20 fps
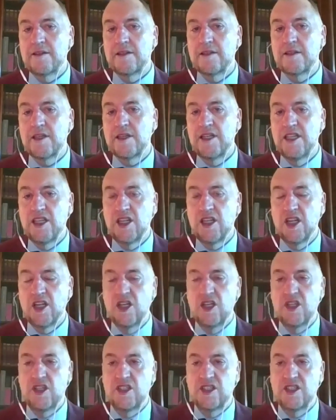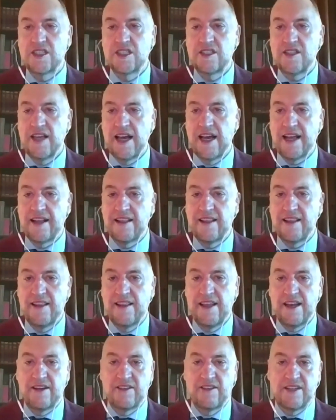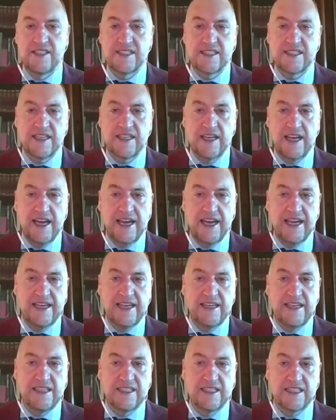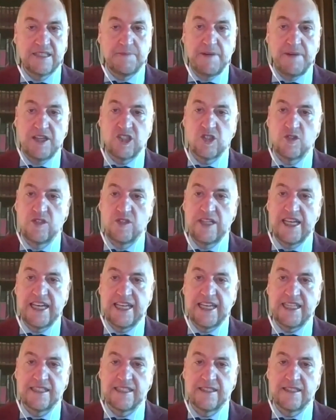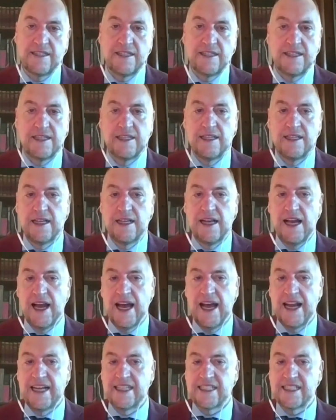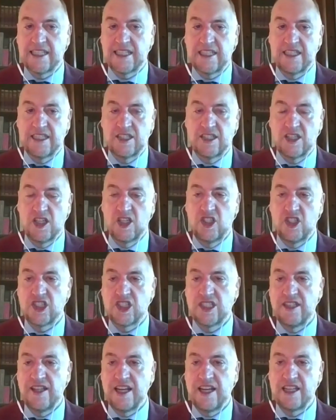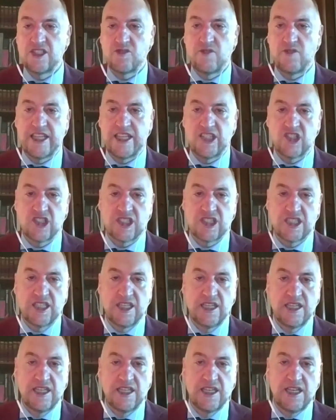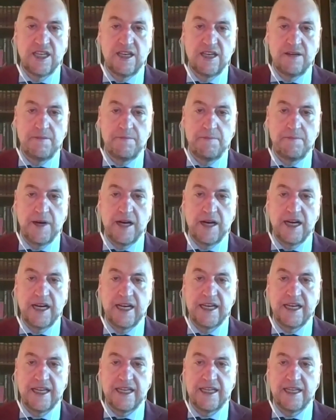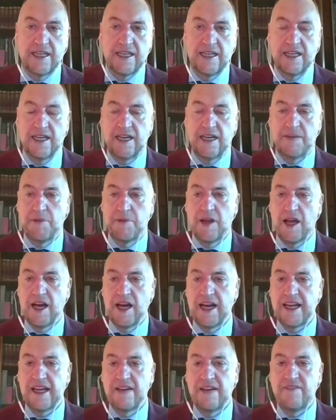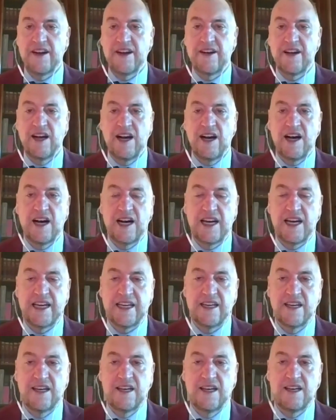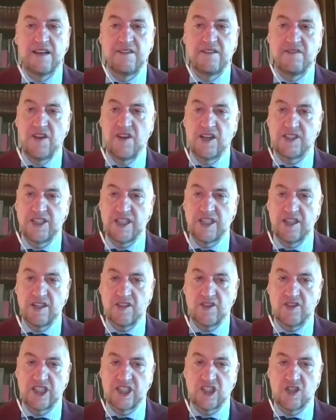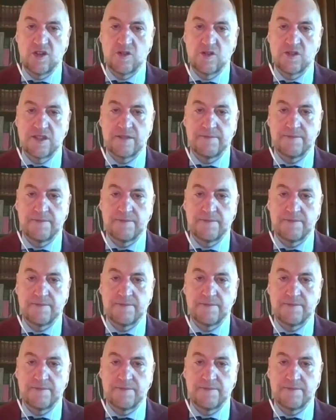concludes that there is a special need, and it's a conclusion that is reached by applying a very high voting threshold.